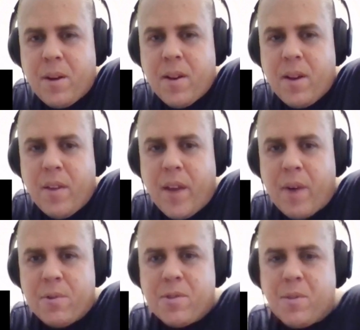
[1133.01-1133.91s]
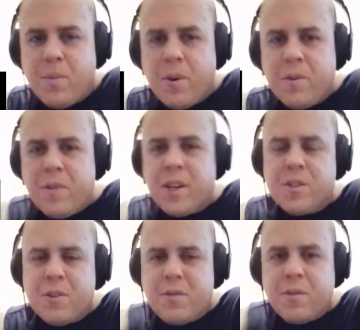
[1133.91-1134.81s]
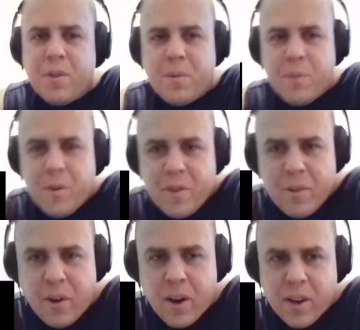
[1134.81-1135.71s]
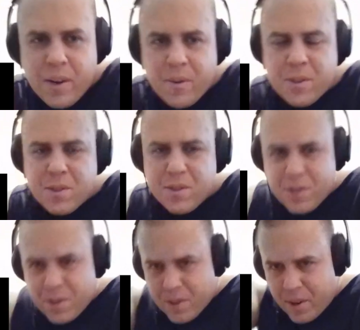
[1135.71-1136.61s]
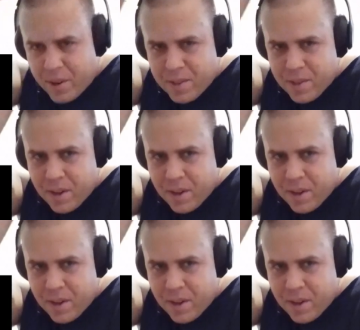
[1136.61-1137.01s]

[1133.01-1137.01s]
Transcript: And that was the motivation for the movie Rocky, which is just crazy.